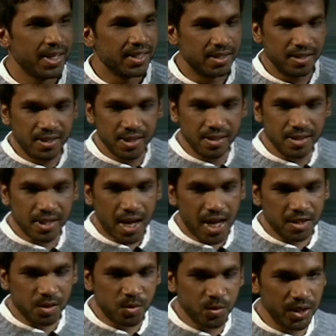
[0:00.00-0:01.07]
This is
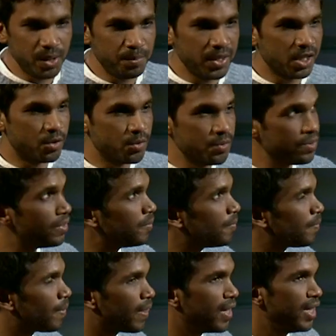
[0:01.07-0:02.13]
Hatsune Miku.
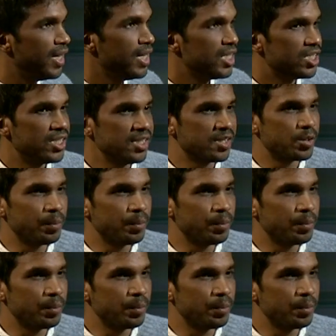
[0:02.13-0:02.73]
She's